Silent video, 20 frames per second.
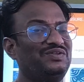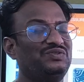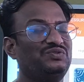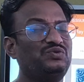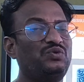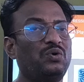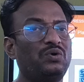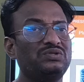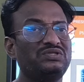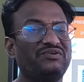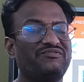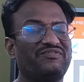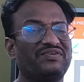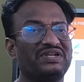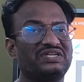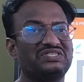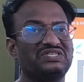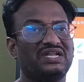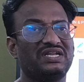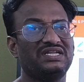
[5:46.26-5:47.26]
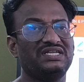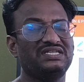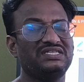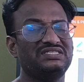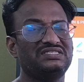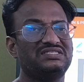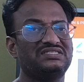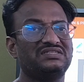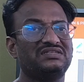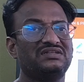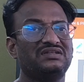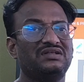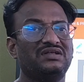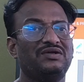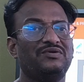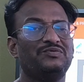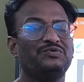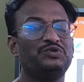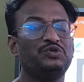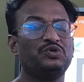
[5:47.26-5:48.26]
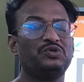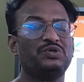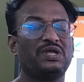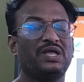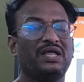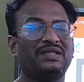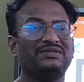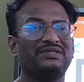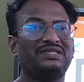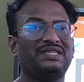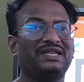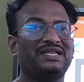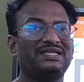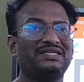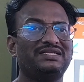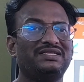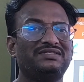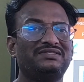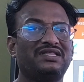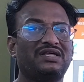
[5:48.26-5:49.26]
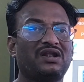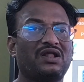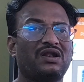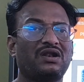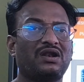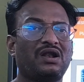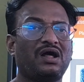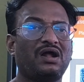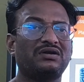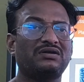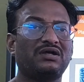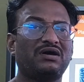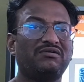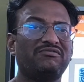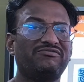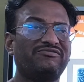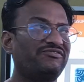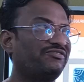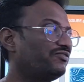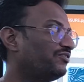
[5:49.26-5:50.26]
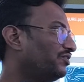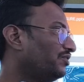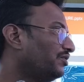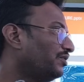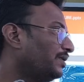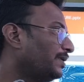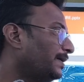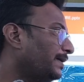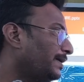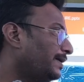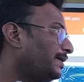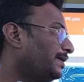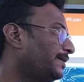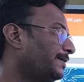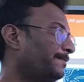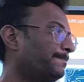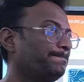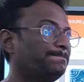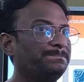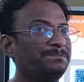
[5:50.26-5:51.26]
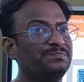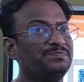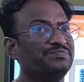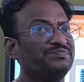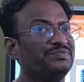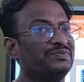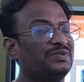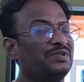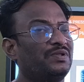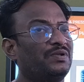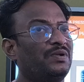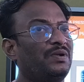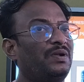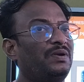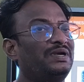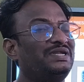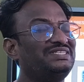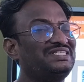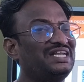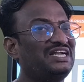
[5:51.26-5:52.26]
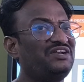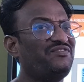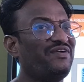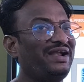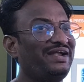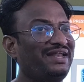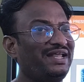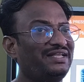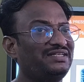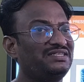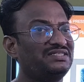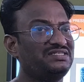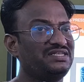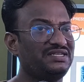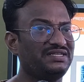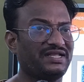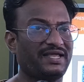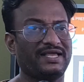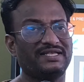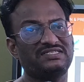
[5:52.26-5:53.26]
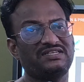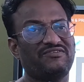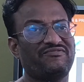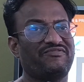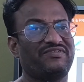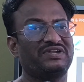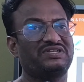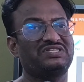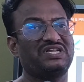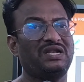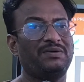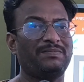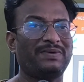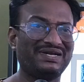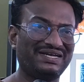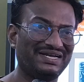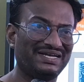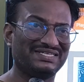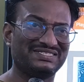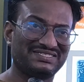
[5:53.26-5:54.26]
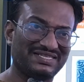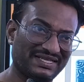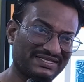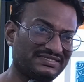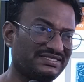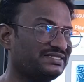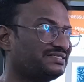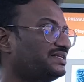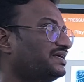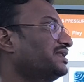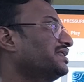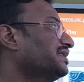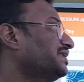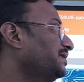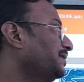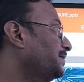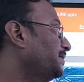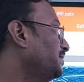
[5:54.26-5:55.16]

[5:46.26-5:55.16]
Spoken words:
Though the friction is, there are a lot of disadvantages in case of friction, but it is necessary.